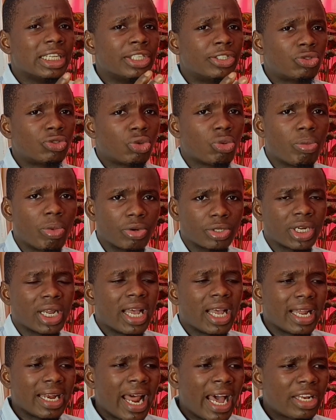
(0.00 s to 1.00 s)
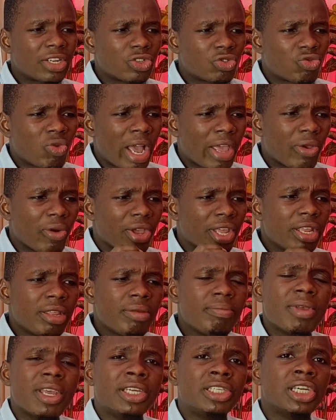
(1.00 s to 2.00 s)
is too much. That is why your
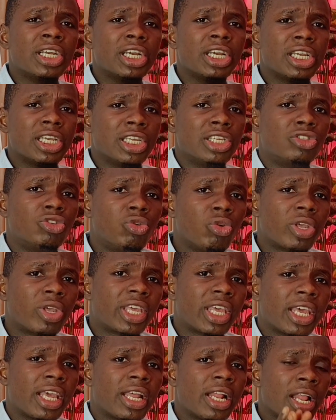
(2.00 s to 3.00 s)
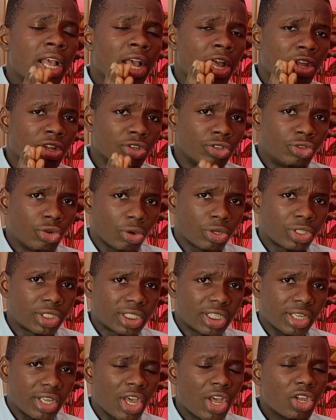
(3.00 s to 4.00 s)
image is looking
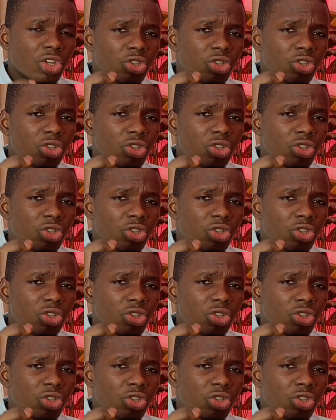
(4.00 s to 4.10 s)
dusty.